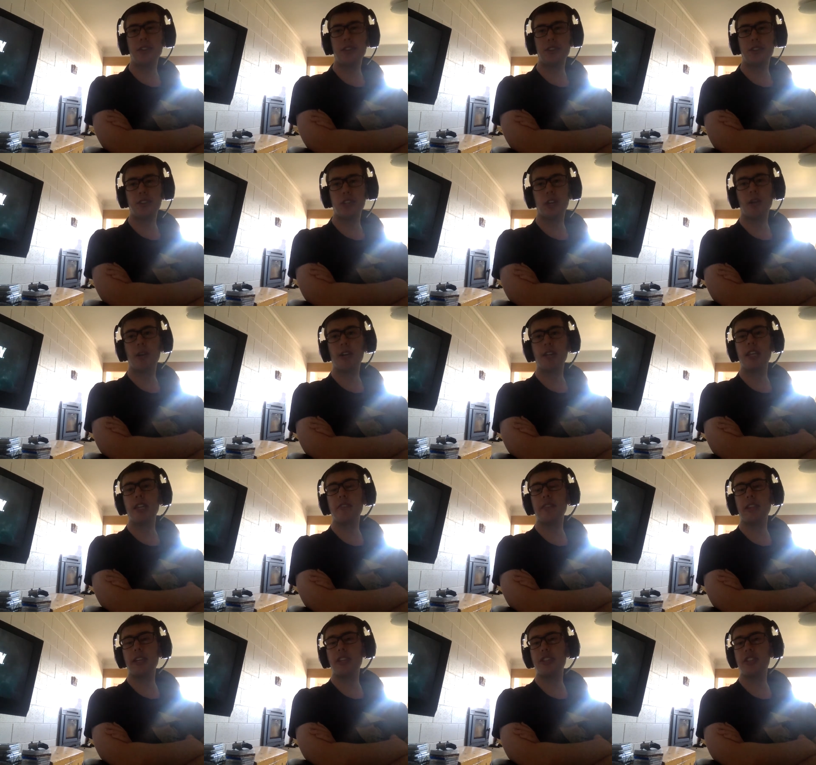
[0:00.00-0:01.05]
So I'd
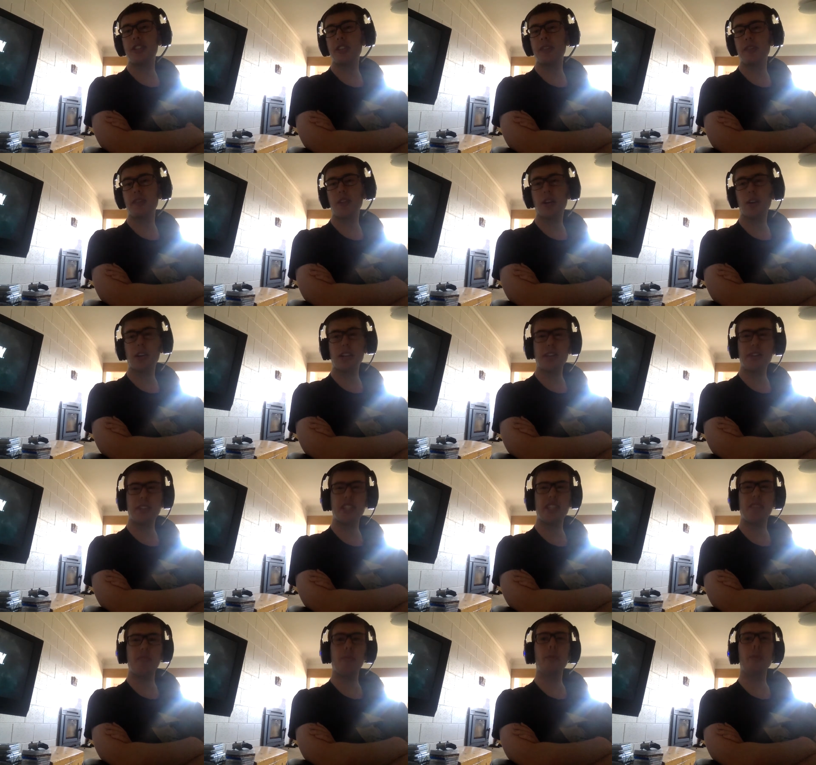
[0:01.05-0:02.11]
give it a 7. I'm going to give it
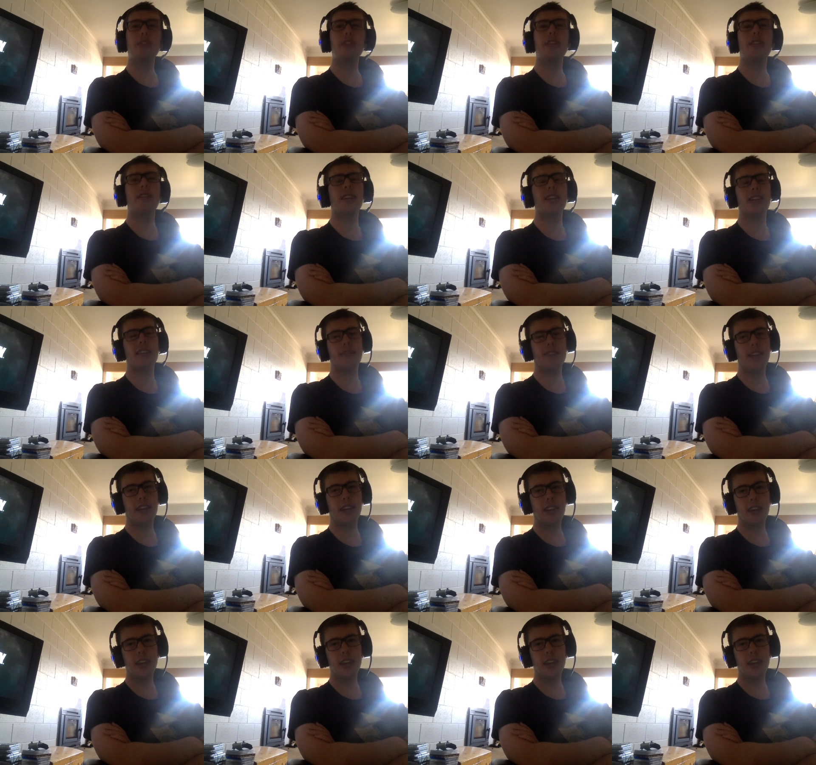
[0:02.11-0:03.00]
a 7.7 out of 10.